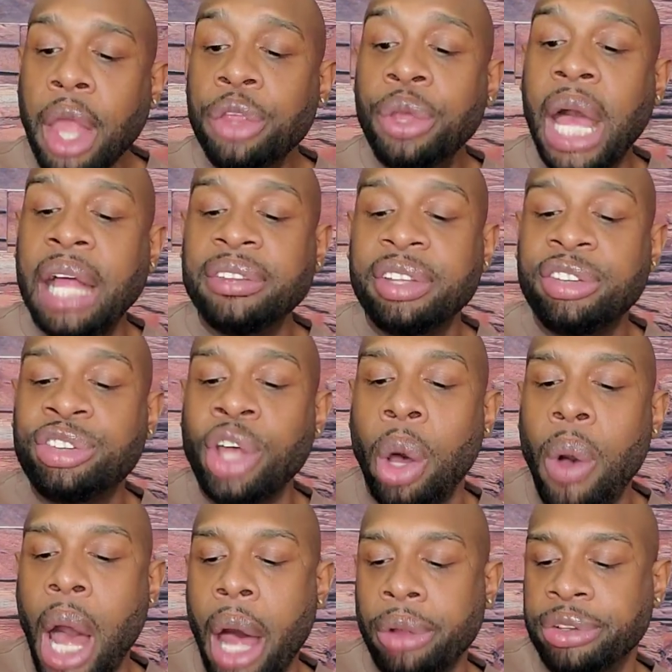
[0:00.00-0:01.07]
You guys are
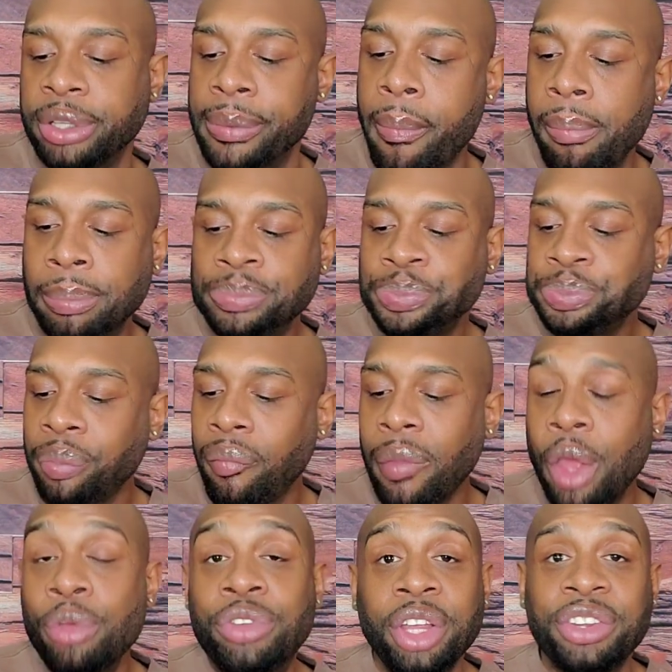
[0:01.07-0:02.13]
so awesome.
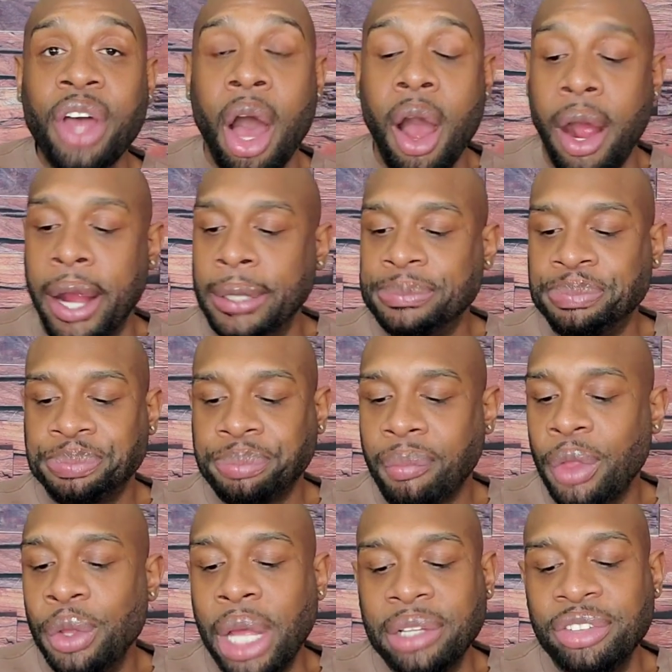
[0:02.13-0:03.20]
You just are.
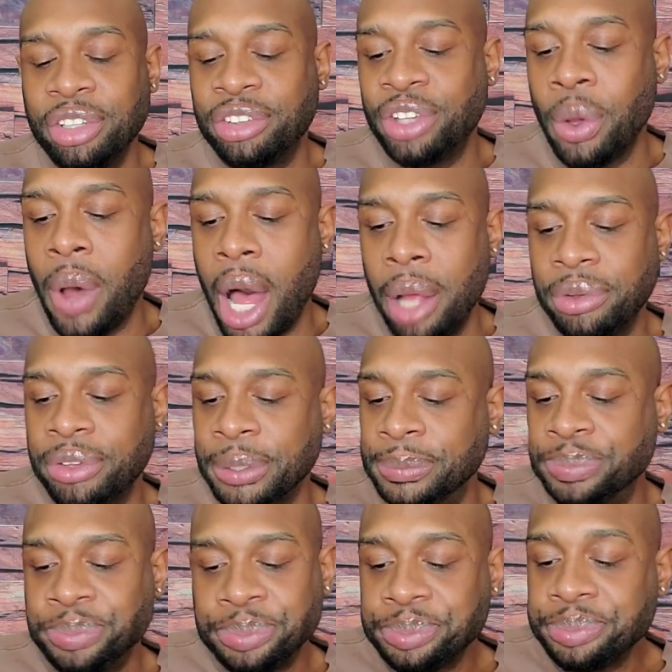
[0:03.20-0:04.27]
You guys are just so
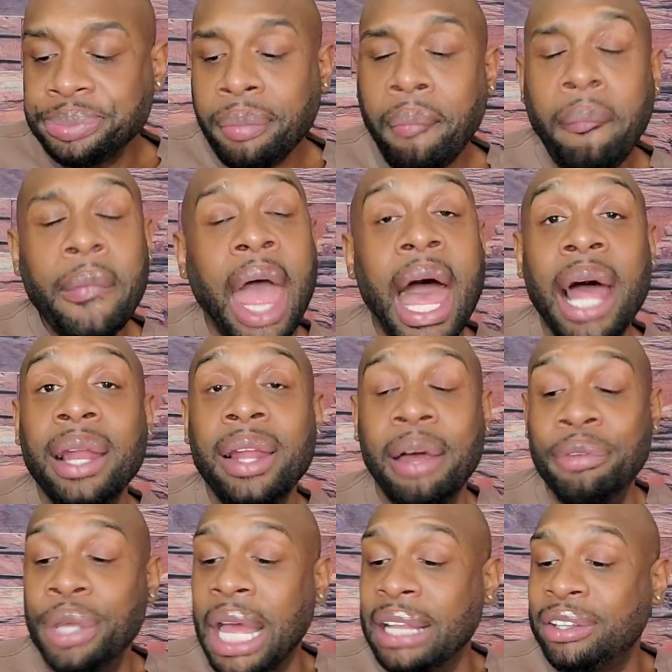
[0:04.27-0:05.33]
awesome. I
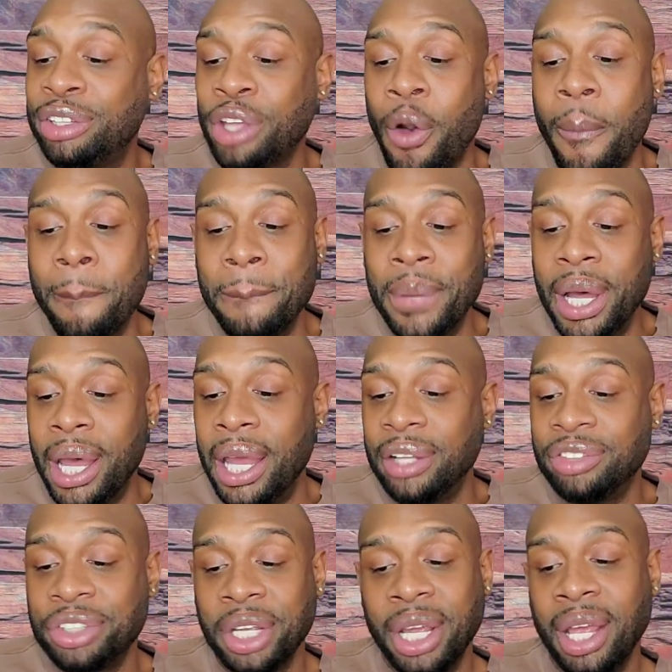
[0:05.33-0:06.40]
love you guys so
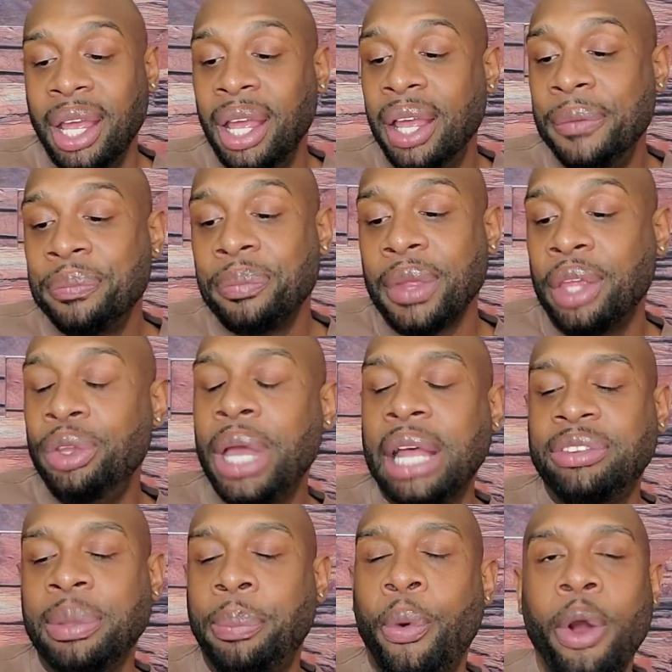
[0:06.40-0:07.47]
much. You
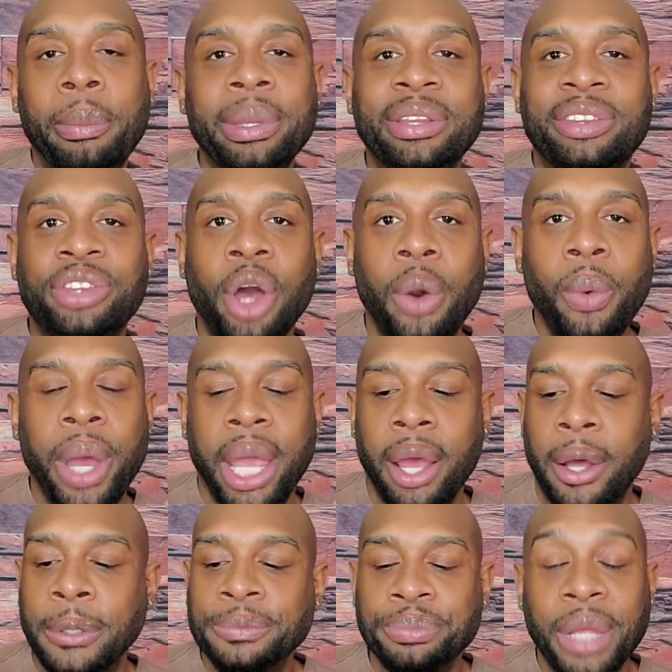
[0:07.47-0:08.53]
guys support me so
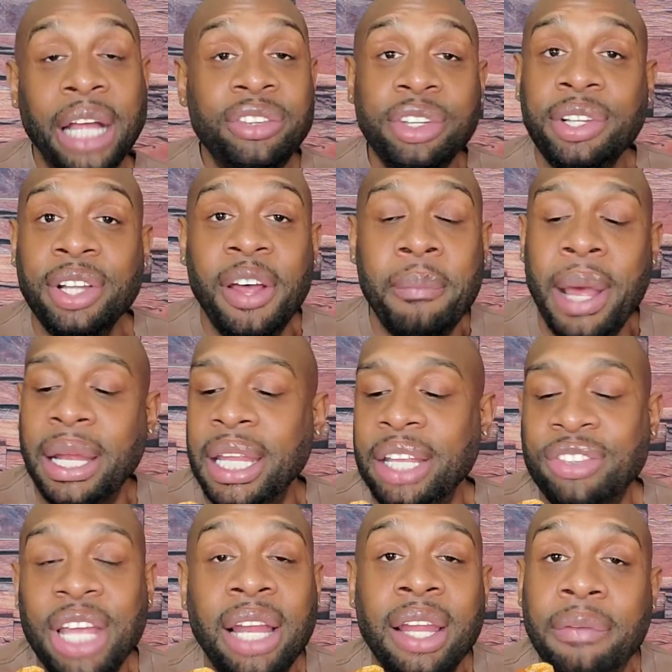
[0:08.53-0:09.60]
well. I just love my
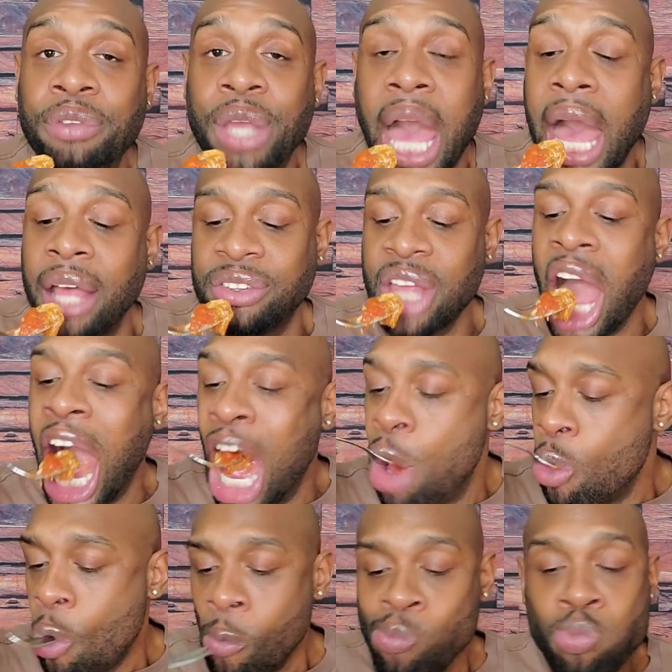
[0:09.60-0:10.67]
Legion. I love you guys.
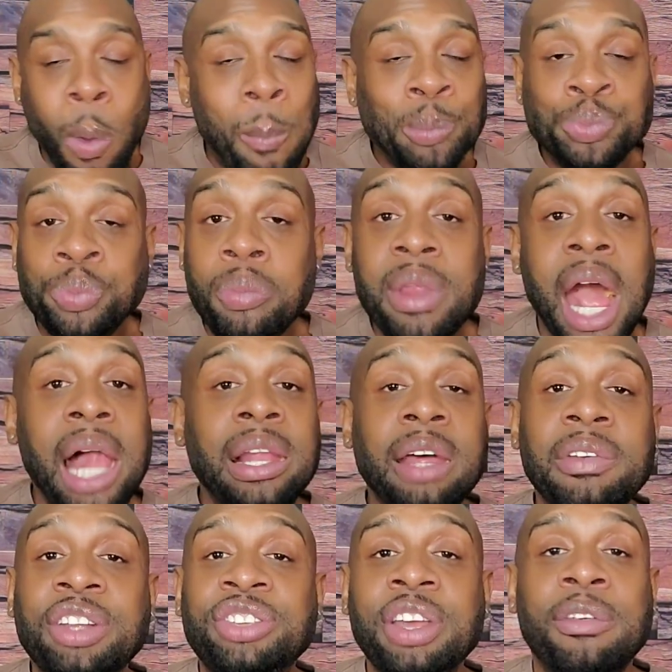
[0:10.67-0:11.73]
I
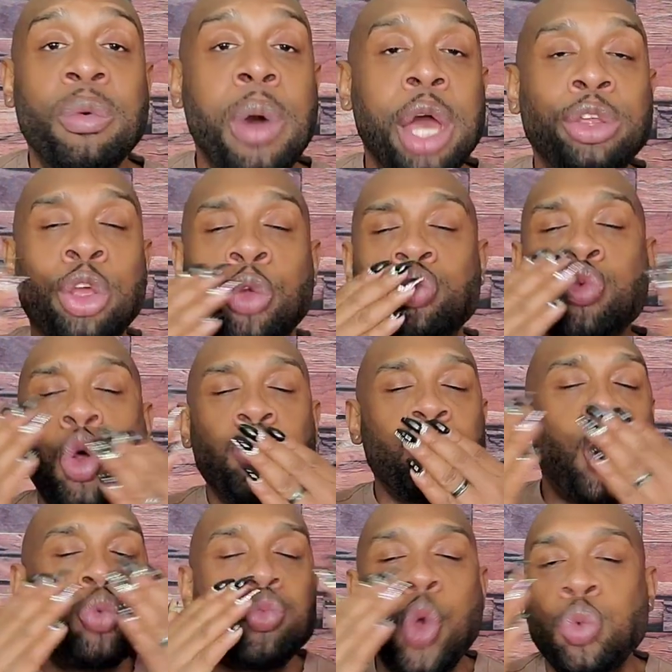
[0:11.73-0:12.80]
love each and every one of
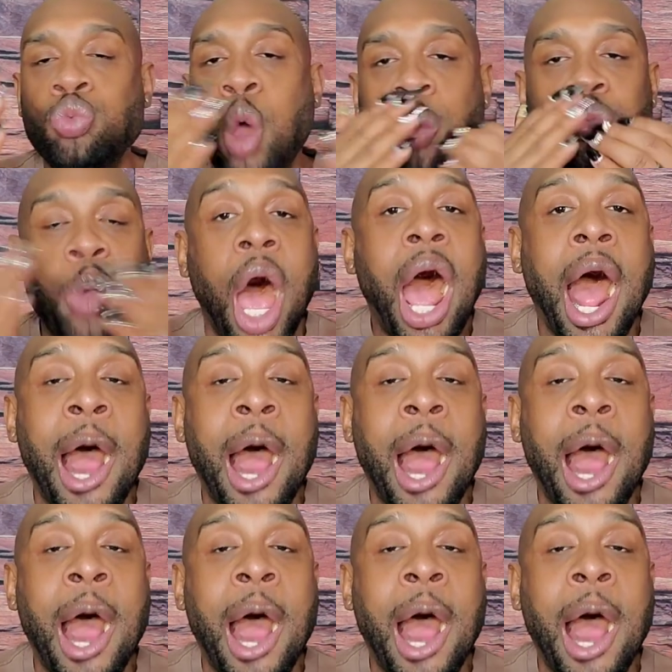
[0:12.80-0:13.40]
you.